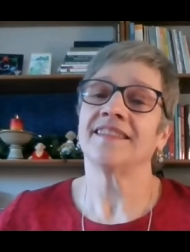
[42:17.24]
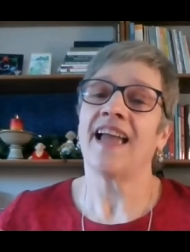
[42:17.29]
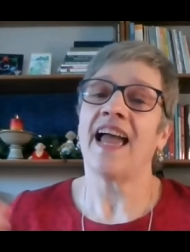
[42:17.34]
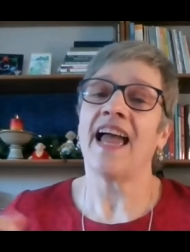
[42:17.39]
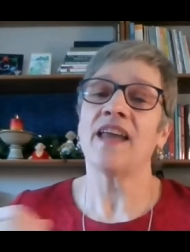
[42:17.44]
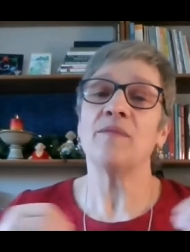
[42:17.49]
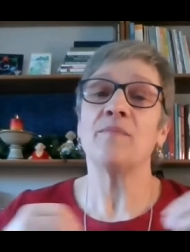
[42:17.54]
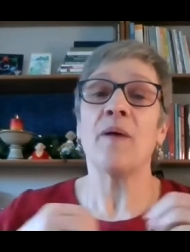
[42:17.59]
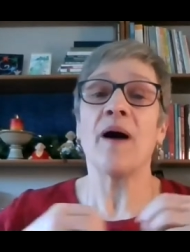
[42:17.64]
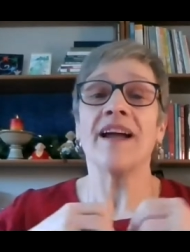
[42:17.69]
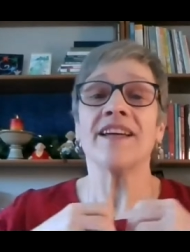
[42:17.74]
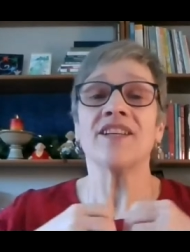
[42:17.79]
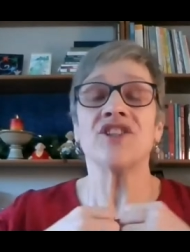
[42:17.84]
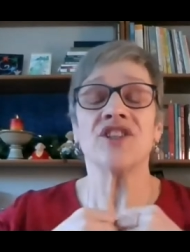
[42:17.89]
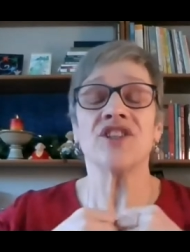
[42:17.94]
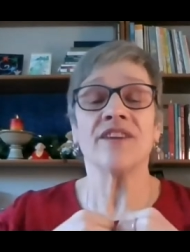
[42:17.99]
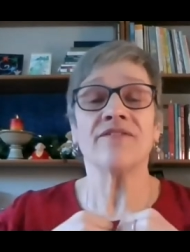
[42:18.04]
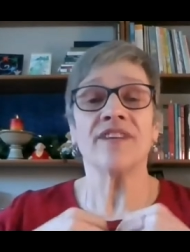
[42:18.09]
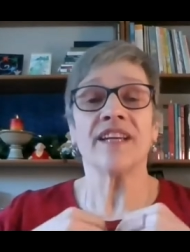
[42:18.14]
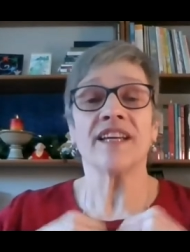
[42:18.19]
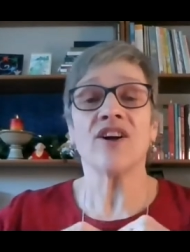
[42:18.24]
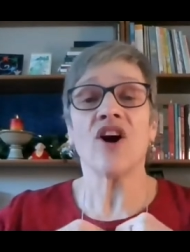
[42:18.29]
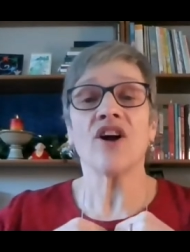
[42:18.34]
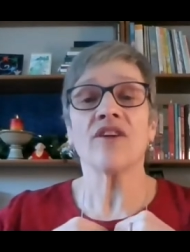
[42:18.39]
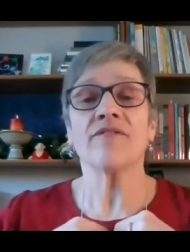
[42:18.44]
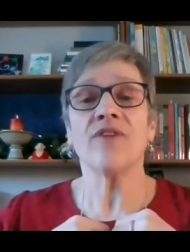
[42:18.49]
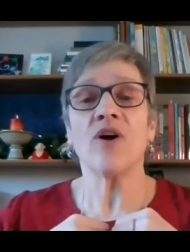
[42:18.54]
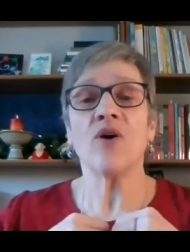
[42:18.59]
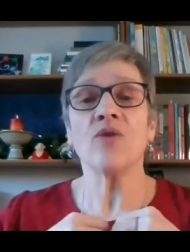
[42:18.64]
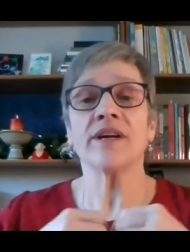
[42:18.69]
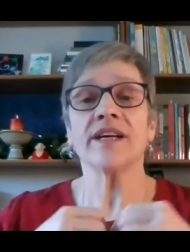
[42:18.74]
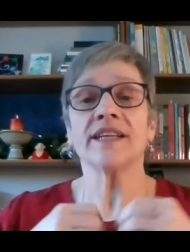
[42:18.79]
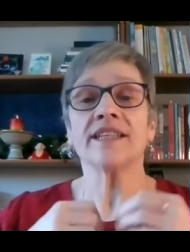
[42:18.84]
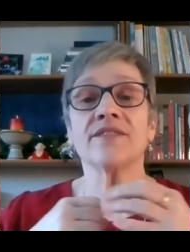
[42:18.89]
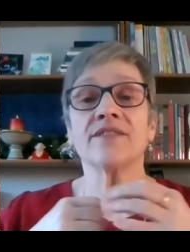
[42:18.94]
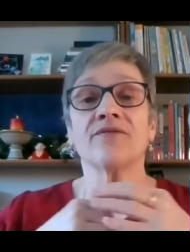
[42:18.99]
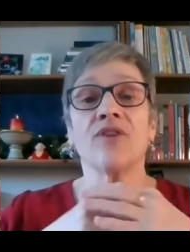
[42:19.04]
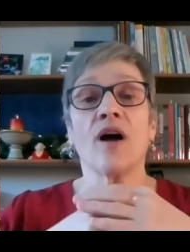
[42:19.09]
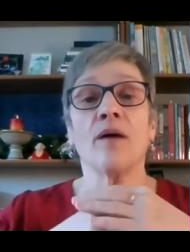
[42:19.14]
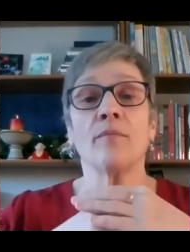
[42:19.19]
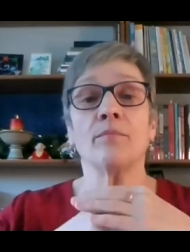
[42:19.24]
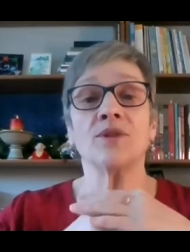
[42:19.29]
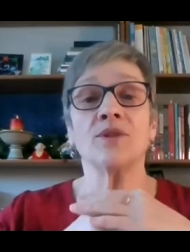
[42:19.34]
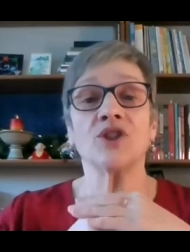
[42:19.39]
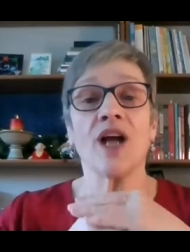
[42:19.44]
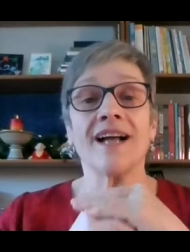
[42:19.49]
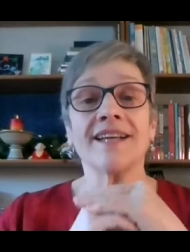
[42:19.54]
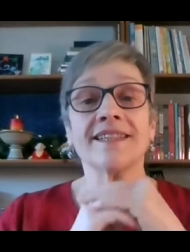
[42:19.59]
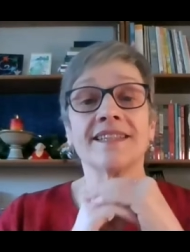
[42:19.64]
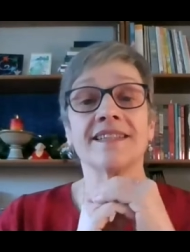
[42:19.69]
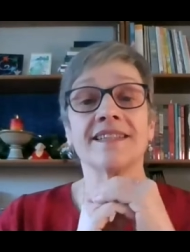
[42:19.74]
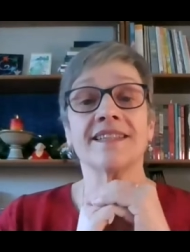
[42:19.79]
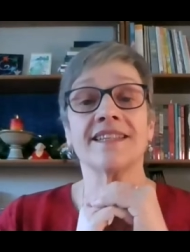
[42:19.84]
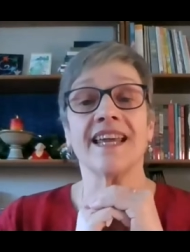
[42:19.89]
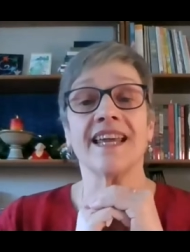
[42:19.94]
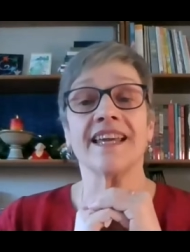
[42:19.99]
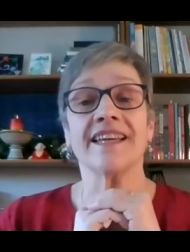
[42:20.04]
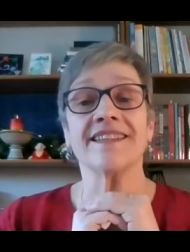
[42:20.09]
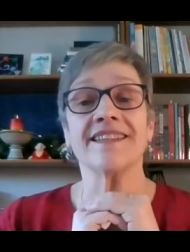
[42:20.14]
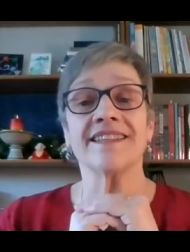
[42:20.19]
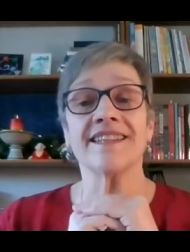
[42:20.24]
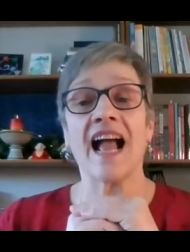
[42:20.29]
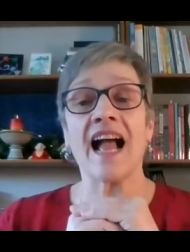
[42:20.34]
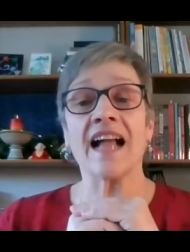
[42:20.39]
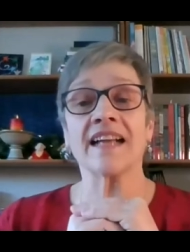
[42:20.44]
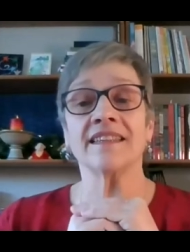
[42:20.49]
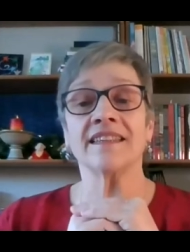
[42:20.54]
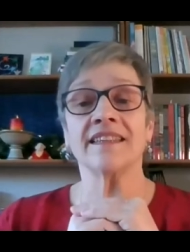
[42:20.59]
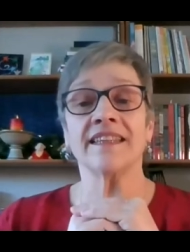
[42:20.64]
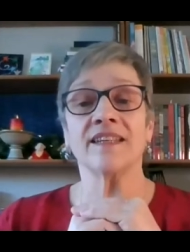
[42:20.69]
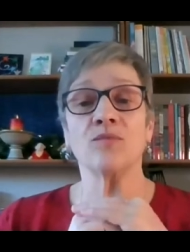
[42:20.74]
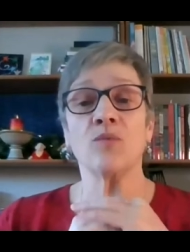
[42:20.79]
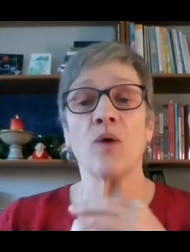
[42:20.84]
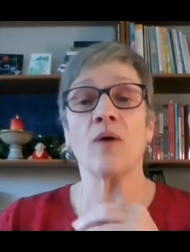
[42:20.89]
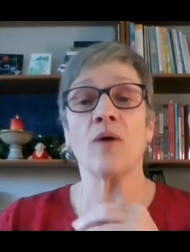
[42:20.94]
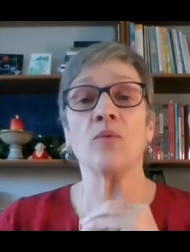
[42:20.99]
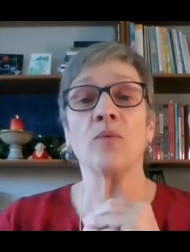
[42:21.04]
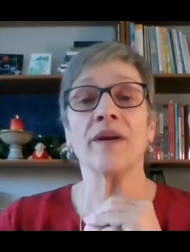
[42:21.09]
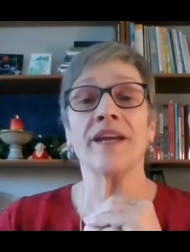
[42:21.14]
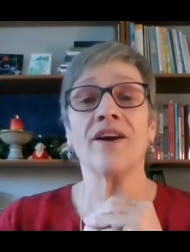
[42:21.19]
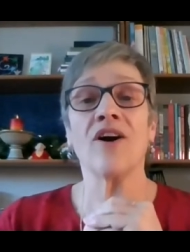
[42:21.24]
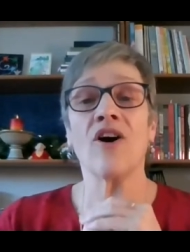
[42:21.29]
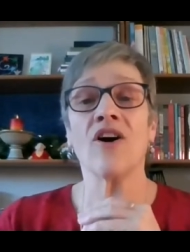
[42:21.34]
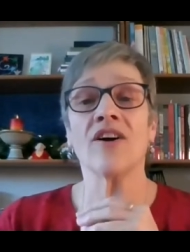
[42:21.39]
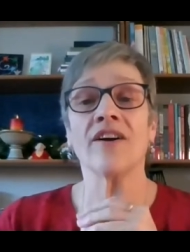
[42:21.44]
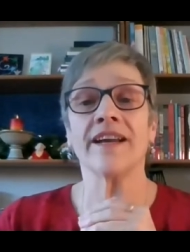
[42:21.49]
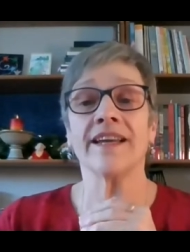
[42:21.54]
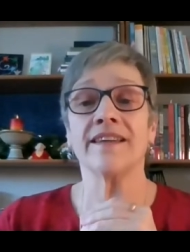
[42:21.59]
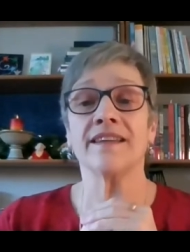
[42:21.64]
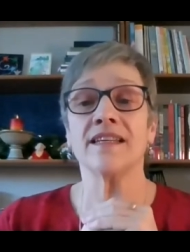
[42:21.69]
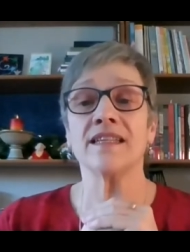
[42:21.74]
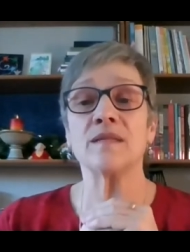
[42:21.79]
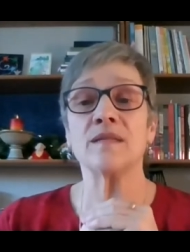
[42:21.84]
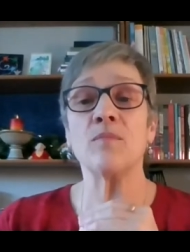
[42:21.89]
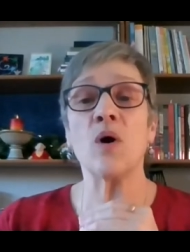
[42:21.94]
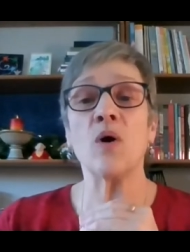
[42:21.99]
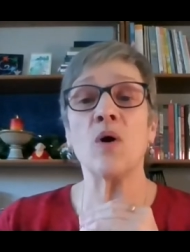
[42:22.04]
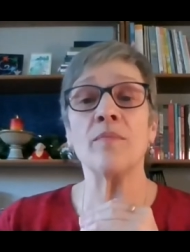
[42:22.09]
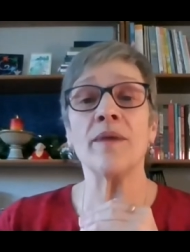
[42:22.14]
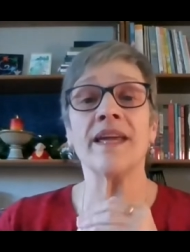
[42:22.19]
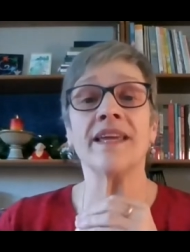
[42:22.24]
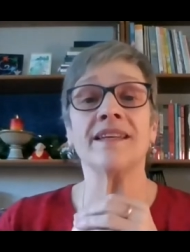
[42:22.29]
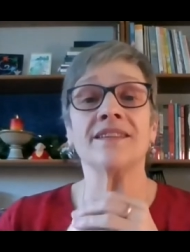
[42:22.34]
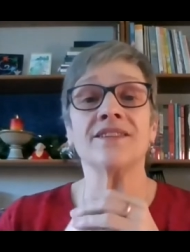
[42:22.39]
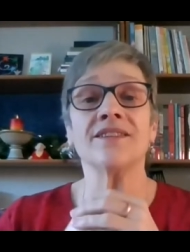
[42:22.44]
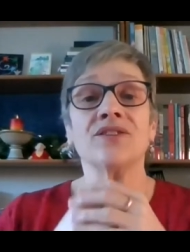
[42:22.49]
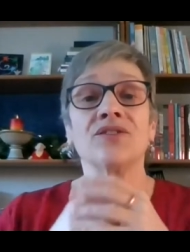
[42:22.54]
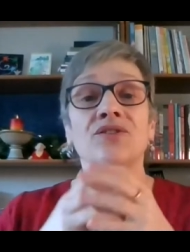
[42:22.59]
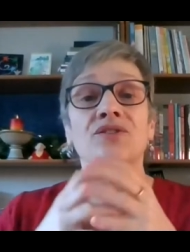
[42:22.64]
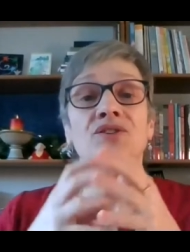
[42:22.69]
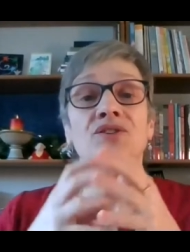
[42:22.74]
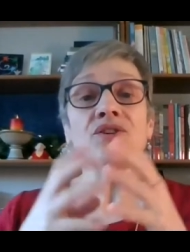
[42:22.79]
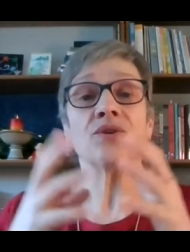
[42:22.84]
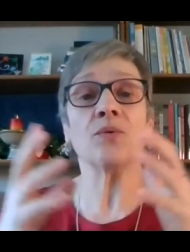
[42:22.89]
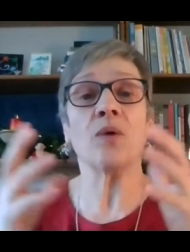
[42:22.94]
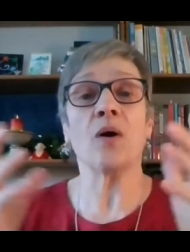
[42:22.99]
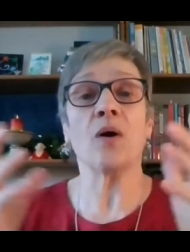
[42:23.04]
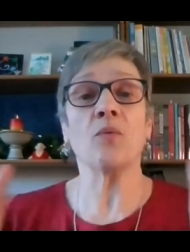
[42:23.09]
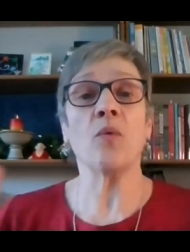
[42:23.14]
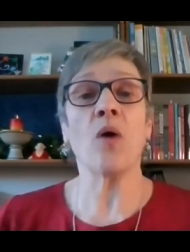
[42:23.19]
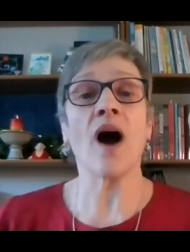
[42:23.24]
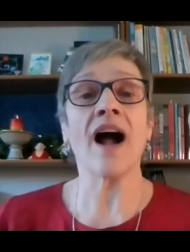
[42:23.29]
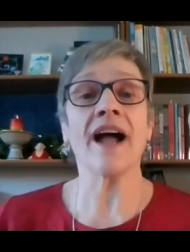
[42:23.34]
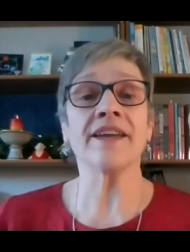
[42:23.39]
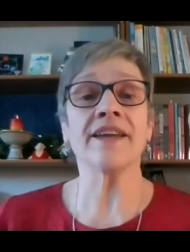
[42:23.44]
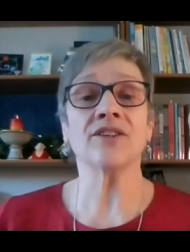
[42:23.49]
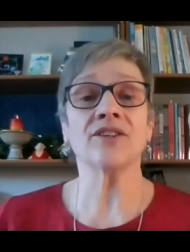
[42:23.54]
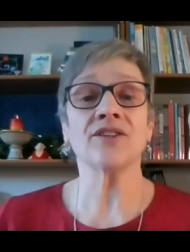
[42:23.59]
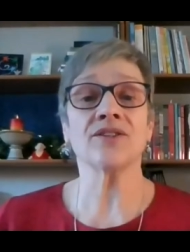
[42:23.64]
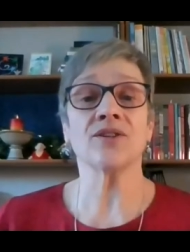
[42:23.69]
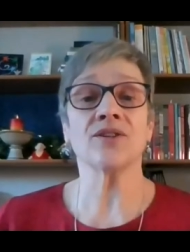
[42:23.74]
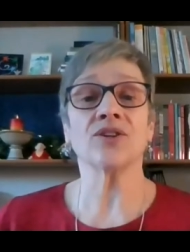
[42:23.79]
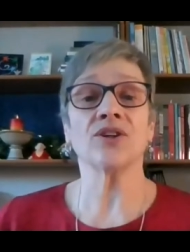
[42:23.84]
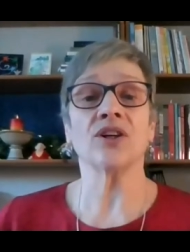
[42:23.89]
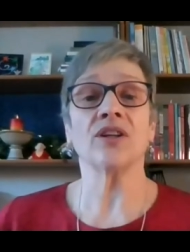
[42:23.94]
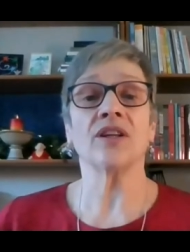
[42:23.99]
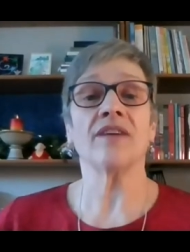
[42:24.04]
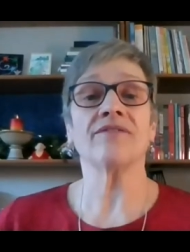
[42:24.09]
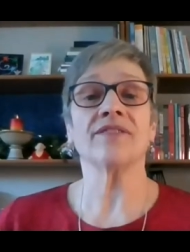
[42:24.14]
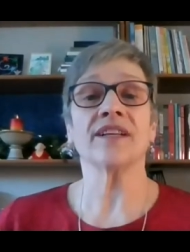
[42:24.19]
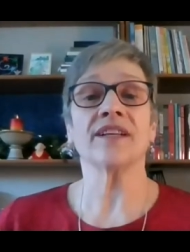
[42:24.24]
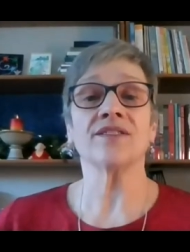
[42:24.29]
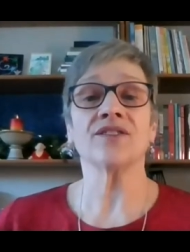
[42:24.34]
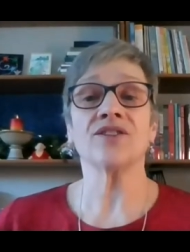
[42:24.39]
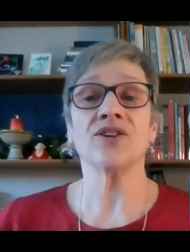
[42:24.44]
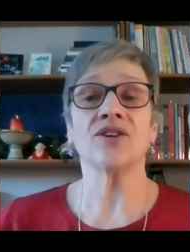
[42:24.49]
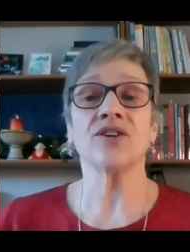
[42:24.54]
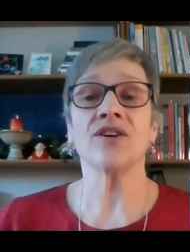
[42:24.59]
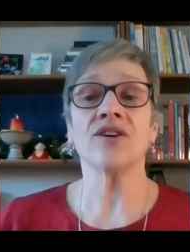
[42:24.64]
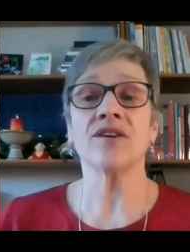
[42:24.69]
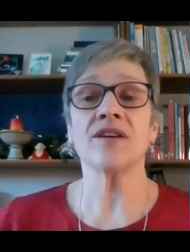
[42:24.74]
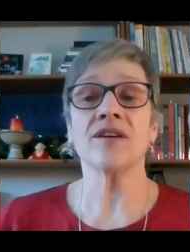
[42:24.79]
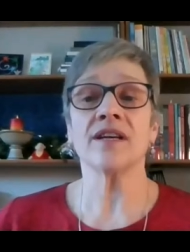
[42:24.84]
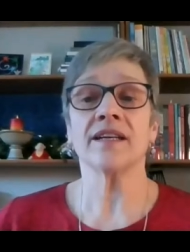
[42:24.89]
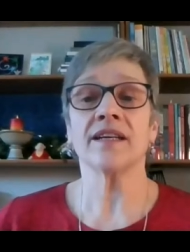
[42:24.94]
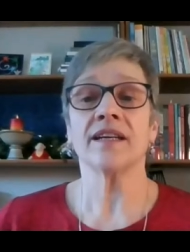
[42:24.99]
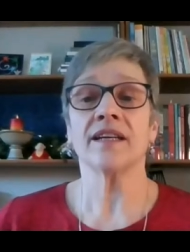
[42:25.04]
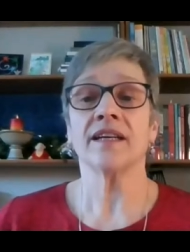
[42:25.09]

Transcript: And by shifting our focus from just exactly what we are in this moment to a wider circle of concern,